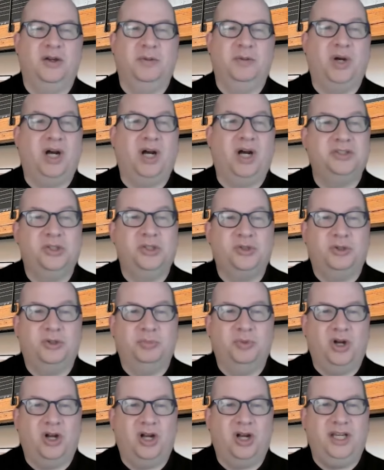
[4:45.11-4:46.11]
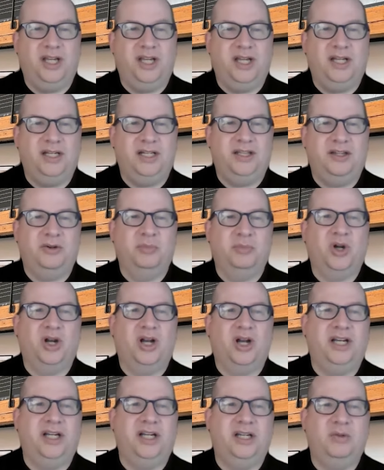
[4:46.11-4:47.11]
the boxes are brought in, and they're
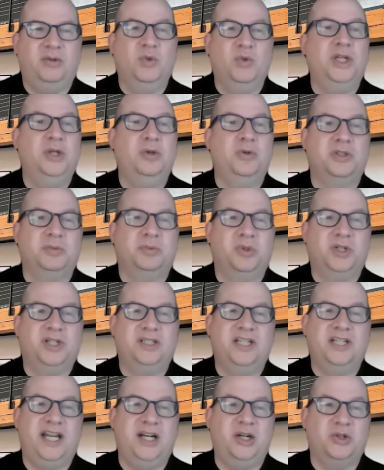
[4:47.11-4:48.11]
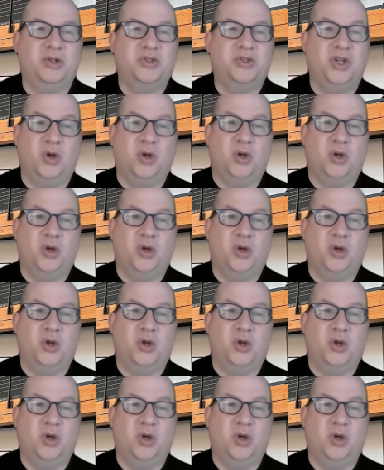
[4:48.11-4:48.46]
brought in reusable containers.